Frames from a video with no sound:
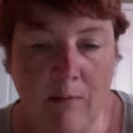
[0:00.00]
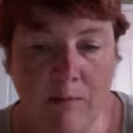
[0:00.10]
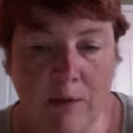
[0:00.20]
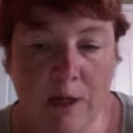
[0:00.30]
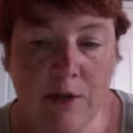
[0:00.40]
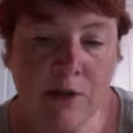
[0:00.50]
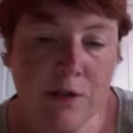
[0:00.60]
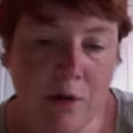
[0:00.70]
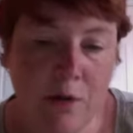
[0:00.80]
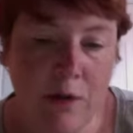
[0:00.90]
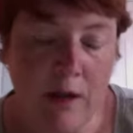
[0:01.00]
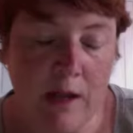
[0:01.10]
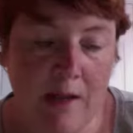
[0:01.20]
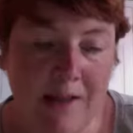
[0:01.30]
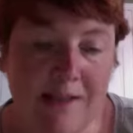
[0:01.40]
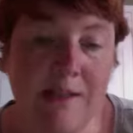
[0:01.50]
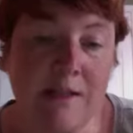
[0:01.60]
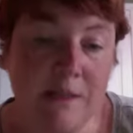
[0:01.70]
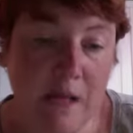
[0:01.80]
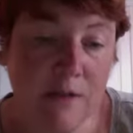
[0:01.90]
teachers noted that the
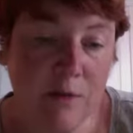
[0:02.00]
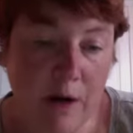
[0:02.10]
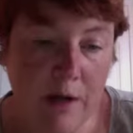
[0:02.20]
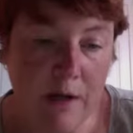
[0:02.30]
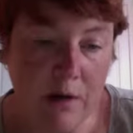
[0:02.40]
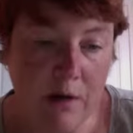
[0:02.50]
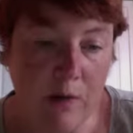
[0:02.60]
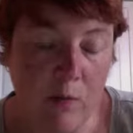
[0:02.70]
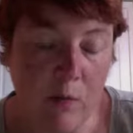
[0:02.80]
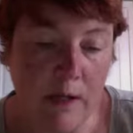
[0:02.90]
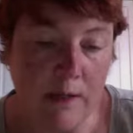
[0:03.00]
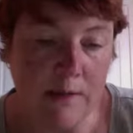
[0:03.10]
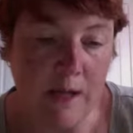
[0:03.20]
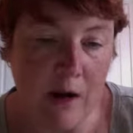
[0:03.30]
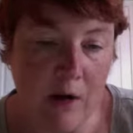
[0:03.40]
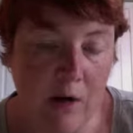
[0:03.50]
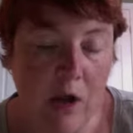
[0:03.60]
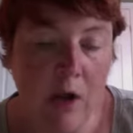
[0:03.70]
success criteria was there